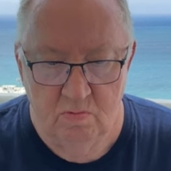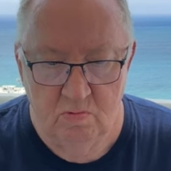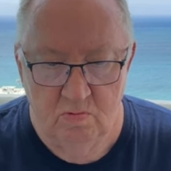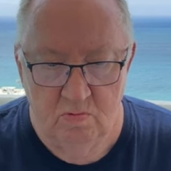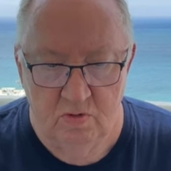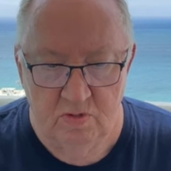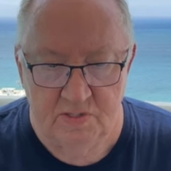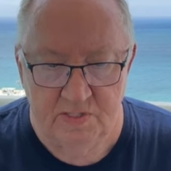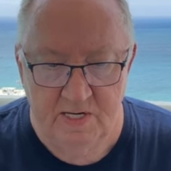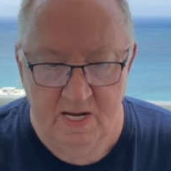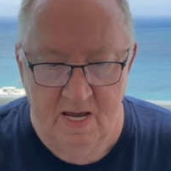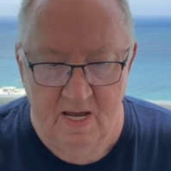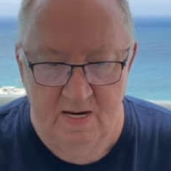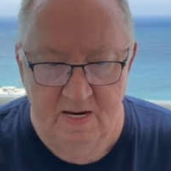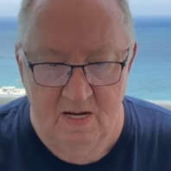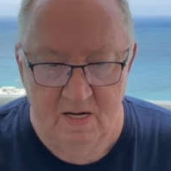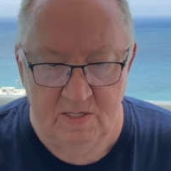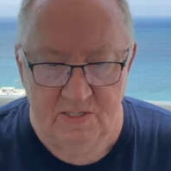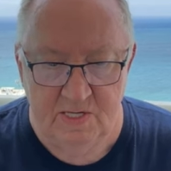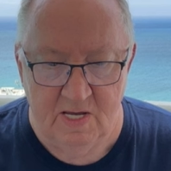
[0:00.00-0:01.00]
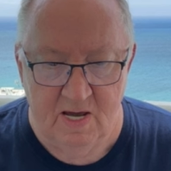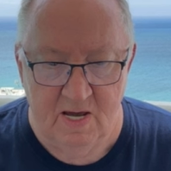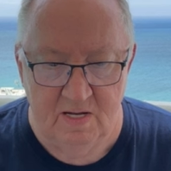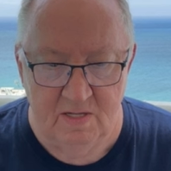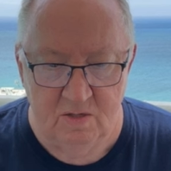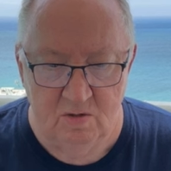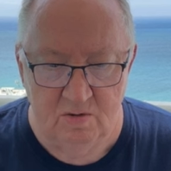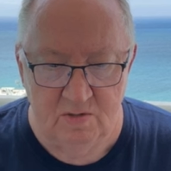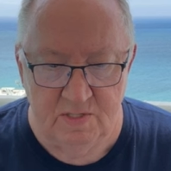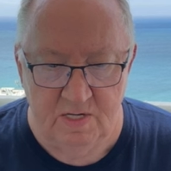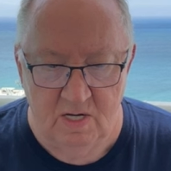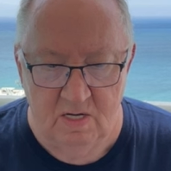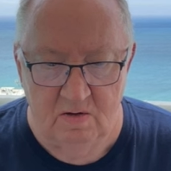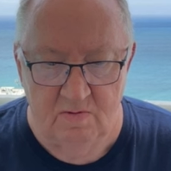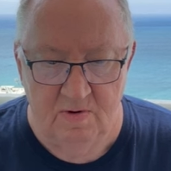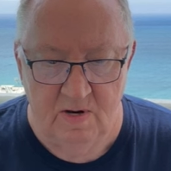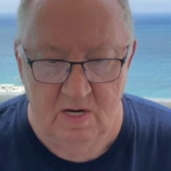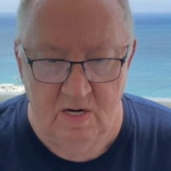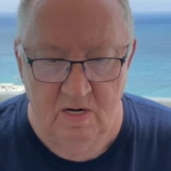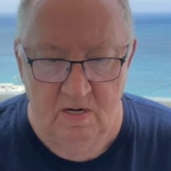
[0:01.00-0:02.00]
will stand outside those
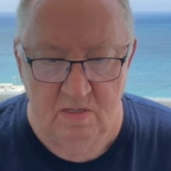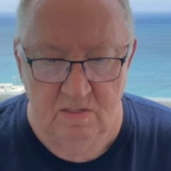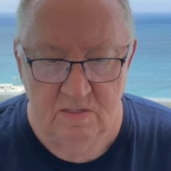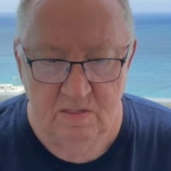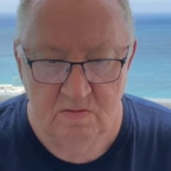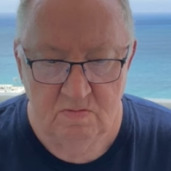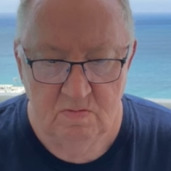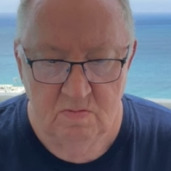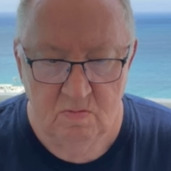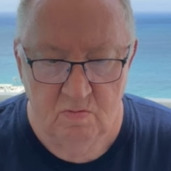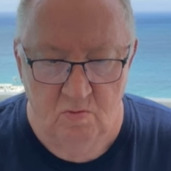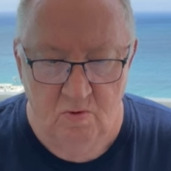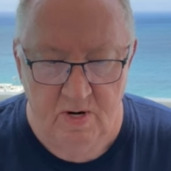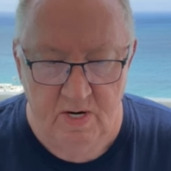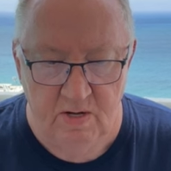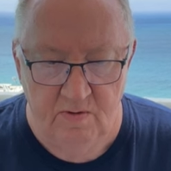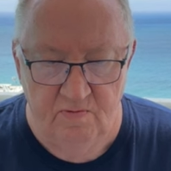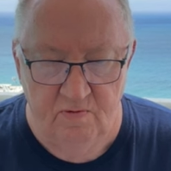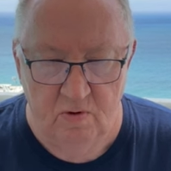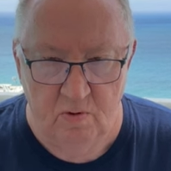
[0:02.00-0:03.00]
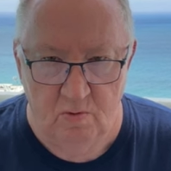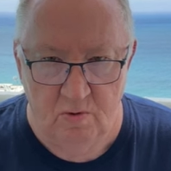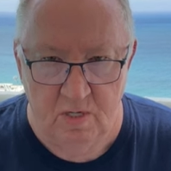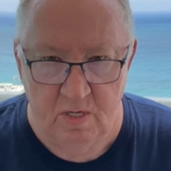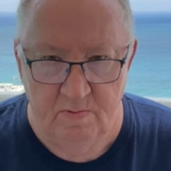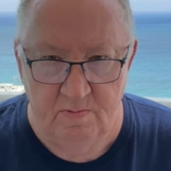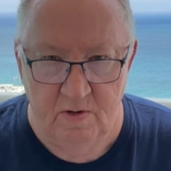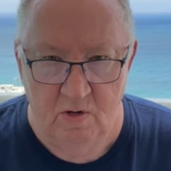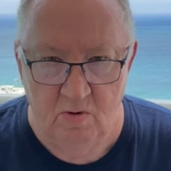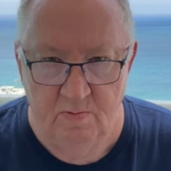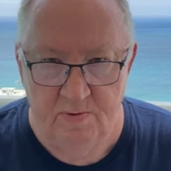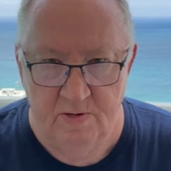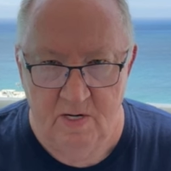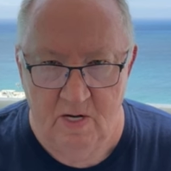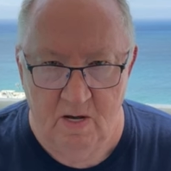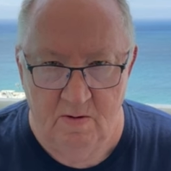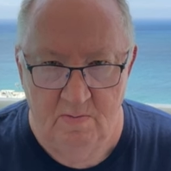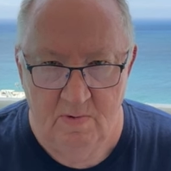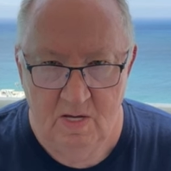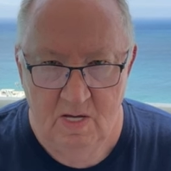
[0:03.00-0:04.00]
elevators waiting for one of them to open
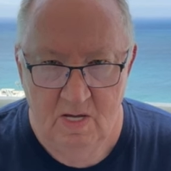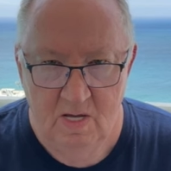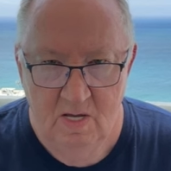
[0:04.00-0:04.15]
up.